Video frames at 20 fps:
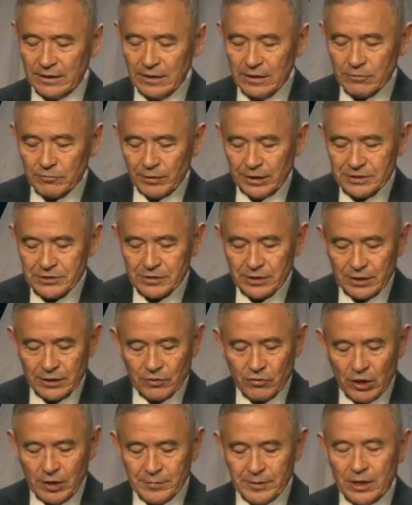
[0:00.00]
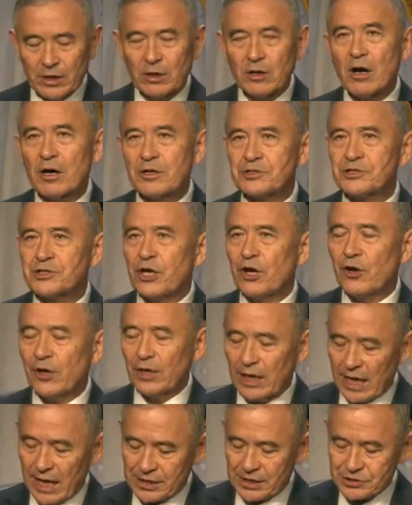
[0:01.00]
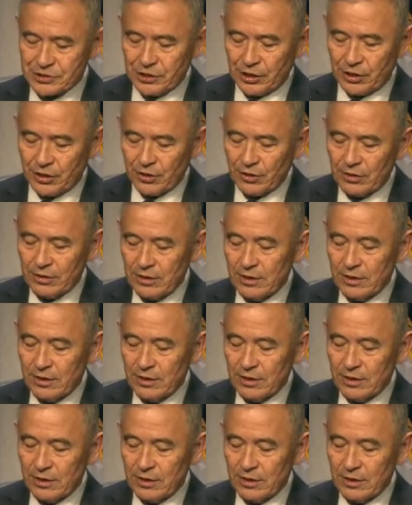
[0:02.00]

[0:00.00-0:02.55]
reached an agreement on cost sharing last year.